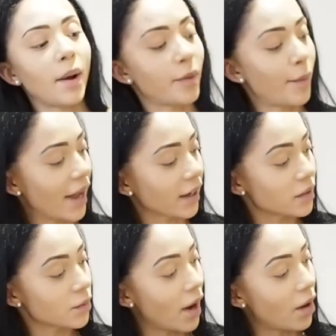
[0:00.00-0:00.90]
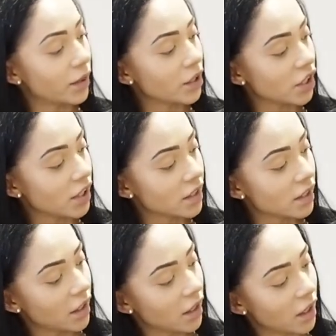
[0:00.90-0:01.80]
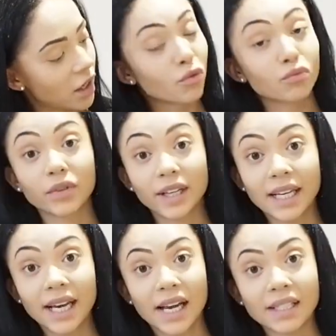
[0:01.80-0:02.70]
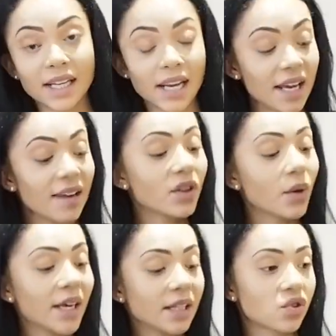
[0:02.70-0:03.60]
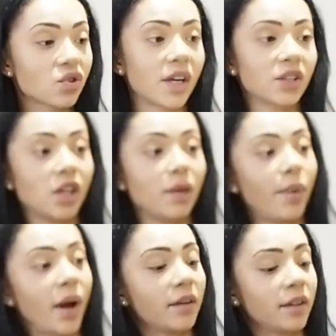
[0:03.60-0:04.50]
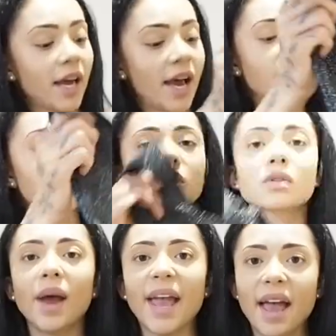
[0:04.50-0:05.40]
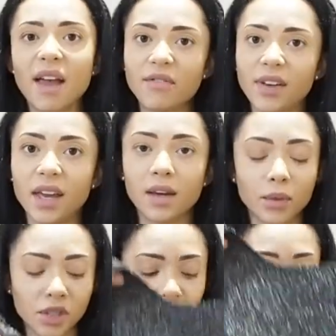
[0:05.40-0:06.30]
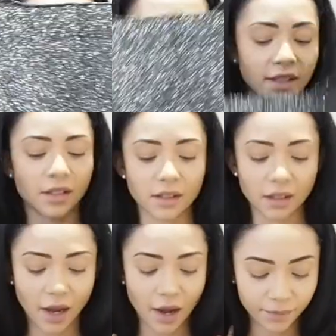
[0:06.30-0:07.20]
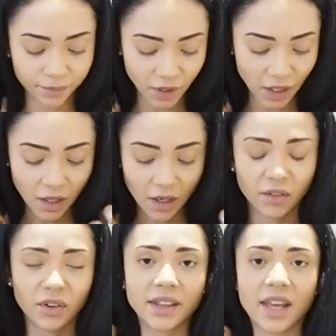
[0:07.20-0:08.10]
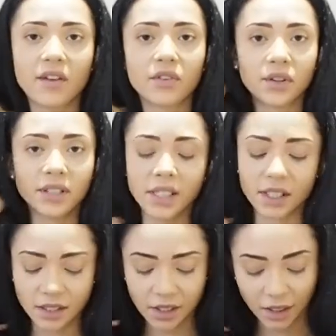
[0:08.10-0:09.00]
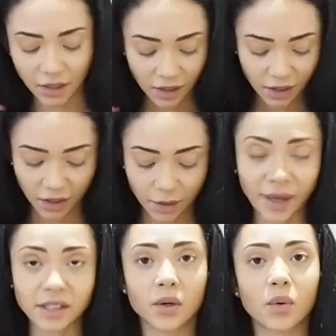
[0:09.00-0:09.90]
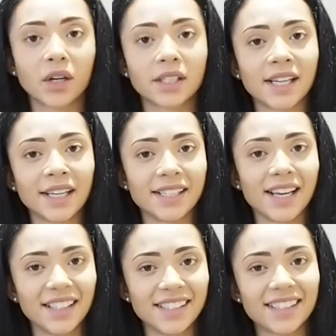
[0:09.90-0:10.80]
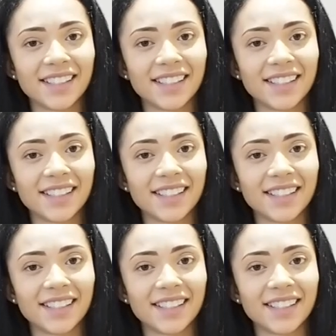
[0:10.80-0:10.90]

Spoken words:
up the back as well, which is really handy, even though it is stretchy, but yeah, it feels quite heavy, which is nice. I feel like the heavier it is, the better quality it is.